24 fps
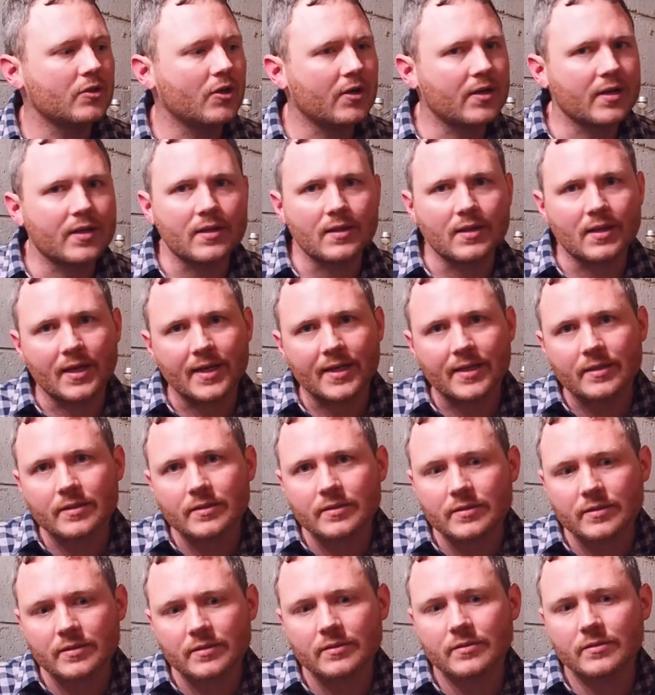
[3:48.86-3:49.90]
a
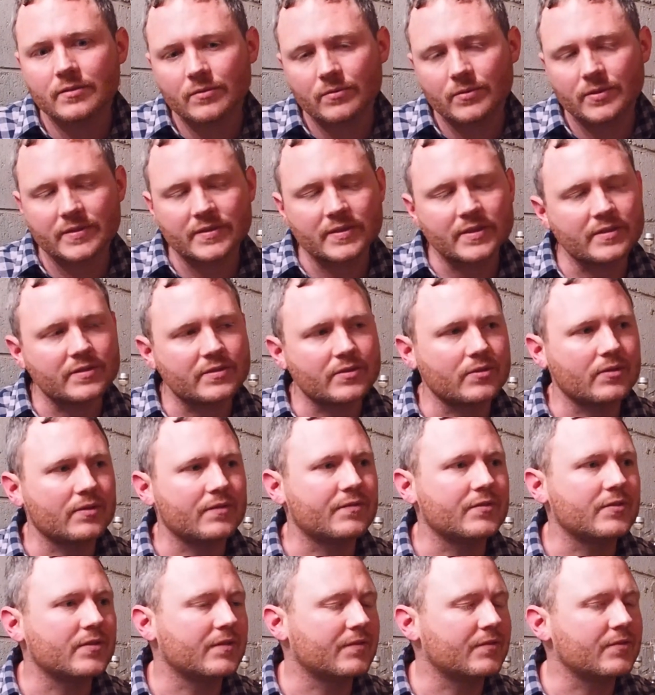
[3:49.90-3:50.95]
light whiskey. So
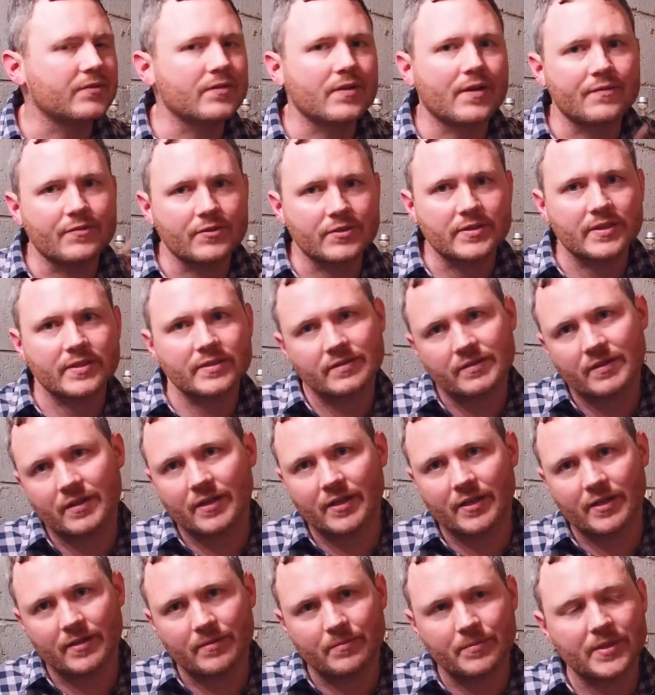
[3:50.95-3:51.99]
if you ever taste
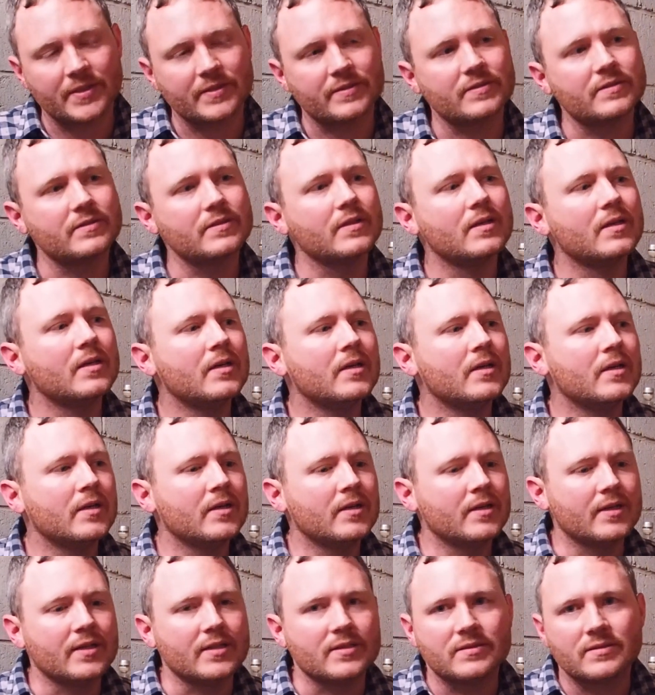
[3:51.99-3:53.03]
Canadian Mist,
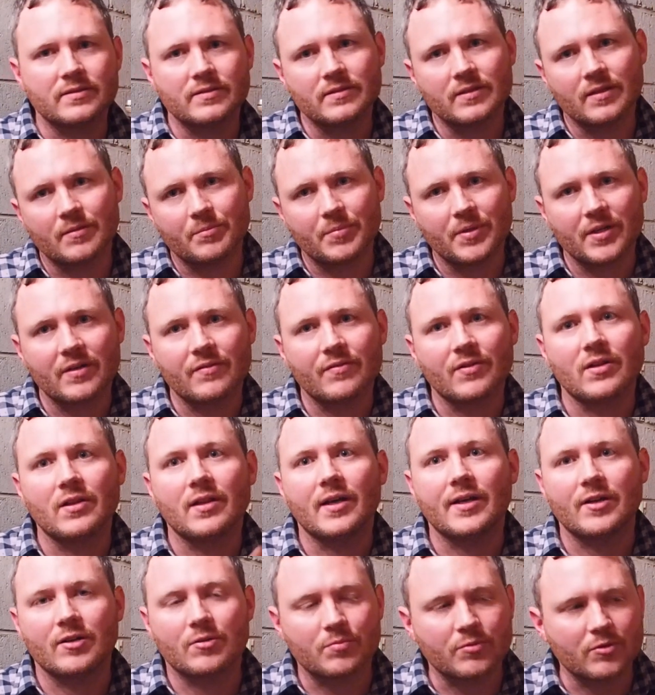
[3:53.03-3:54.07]
it's a bit of a
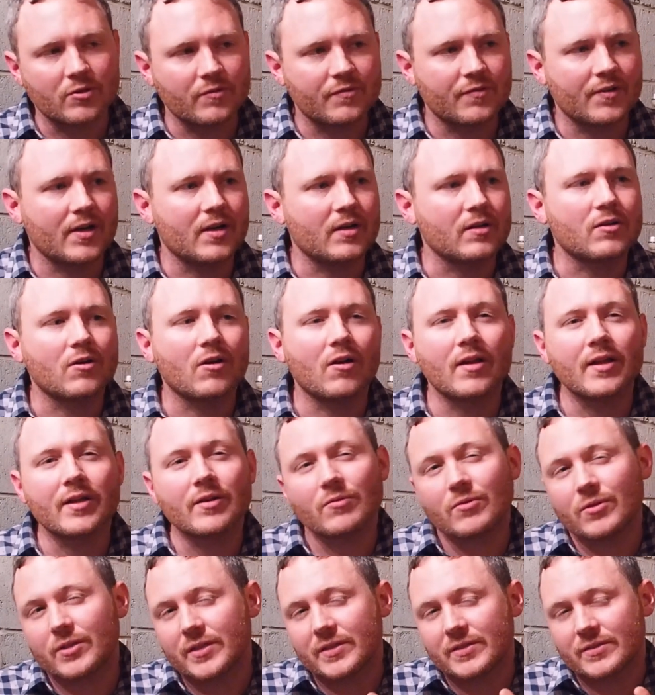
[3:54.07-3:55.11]
lighter profile.
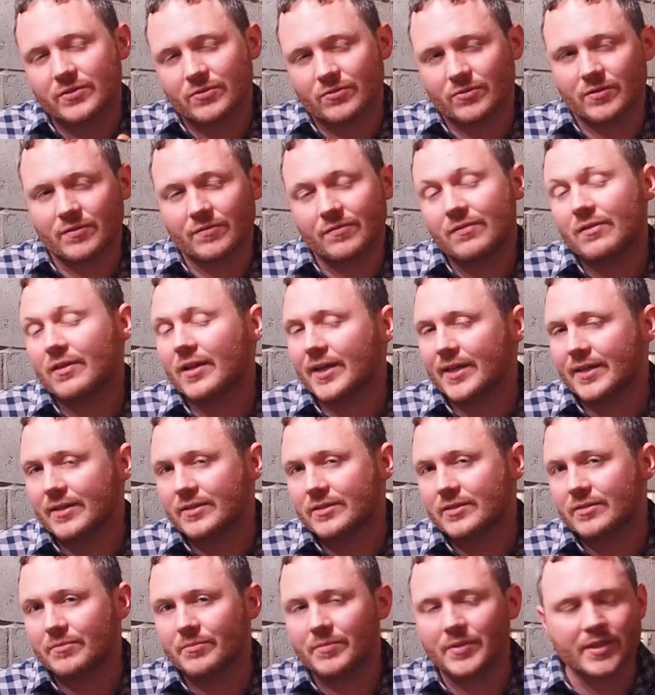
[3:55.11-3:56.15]
Collingwood is sort of light
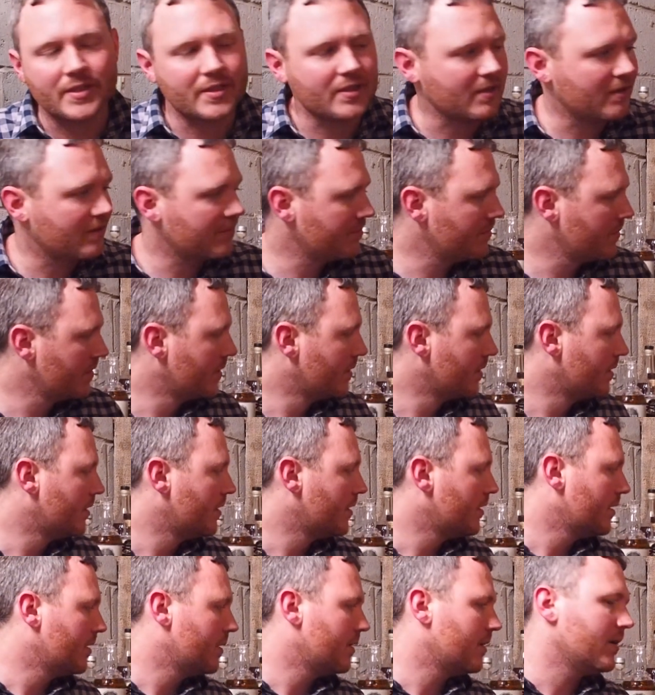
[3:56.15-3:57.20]
to medium,
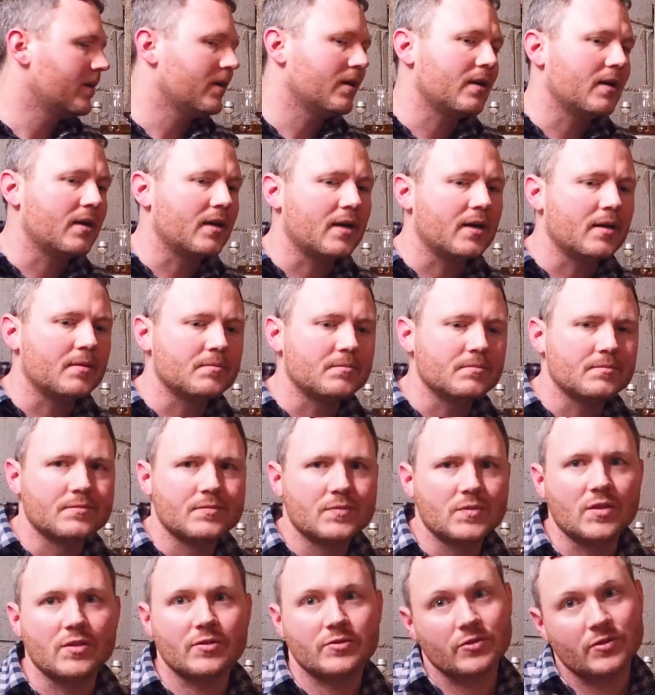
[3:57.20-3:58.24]

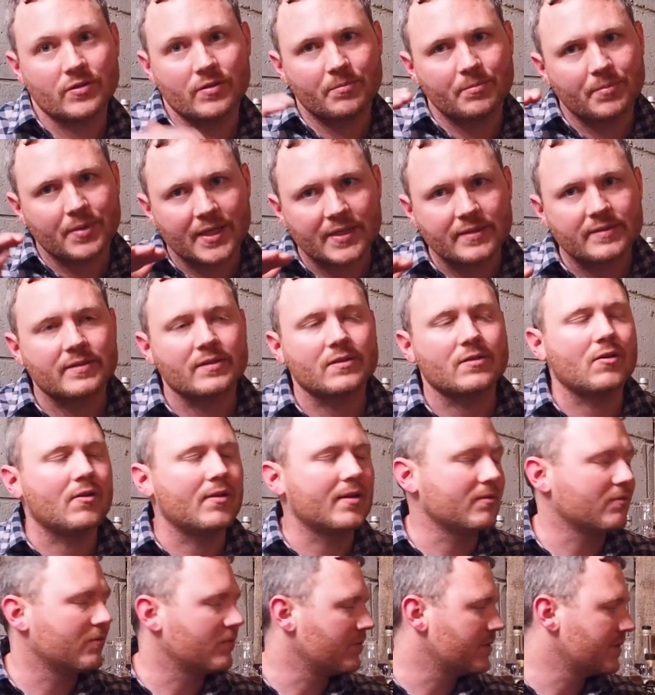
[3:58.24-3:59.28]
the sort of basic
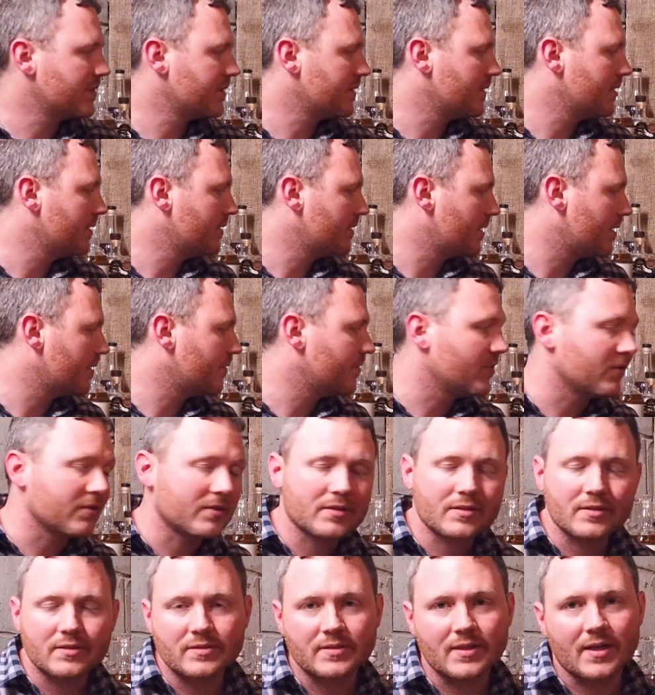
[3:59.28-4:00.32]
Collingwood whiskey. Then if you look
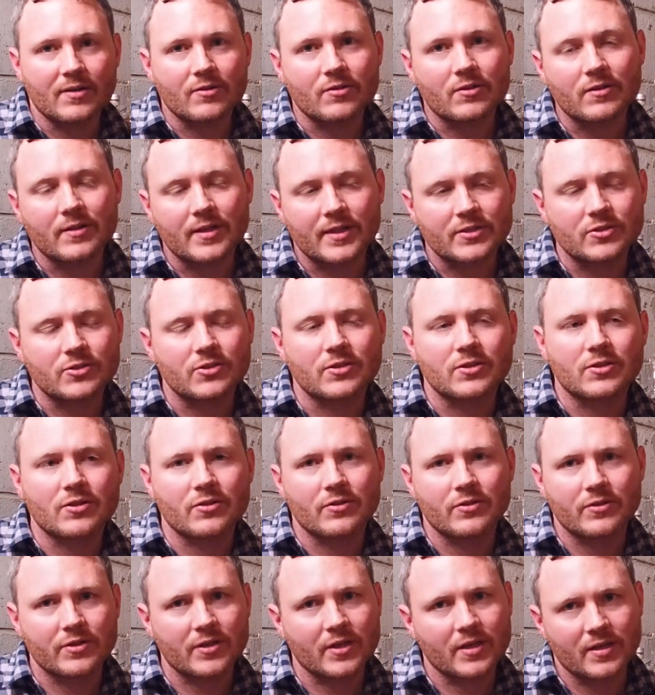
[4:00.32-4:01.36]
at the Town Collection, you're
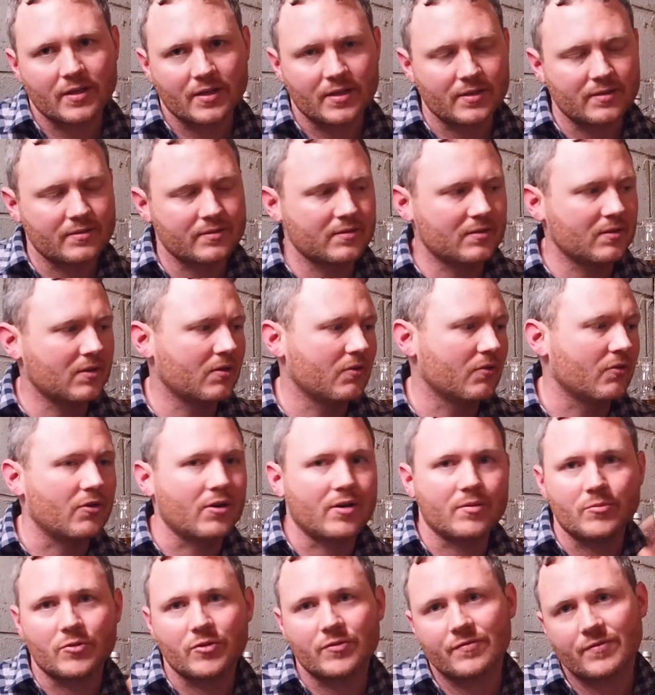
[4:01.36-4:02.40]
looking at a
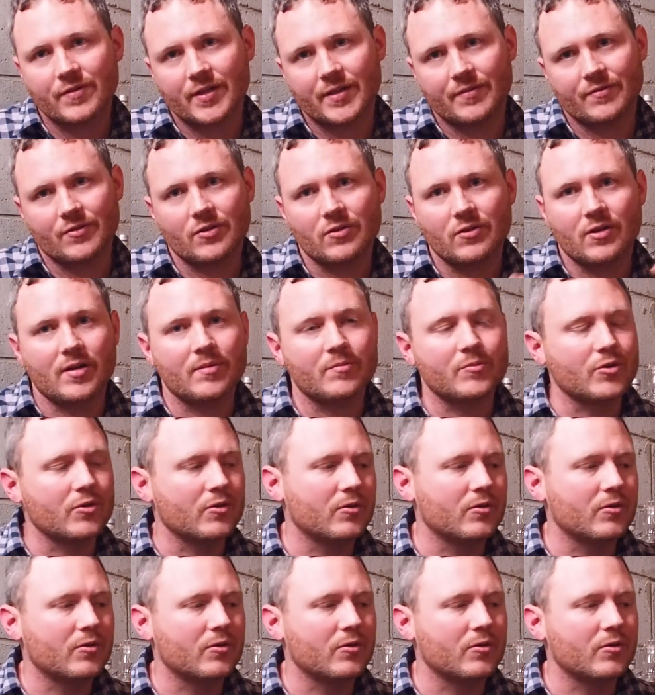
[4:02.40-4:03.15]
lot more flavor, a lot more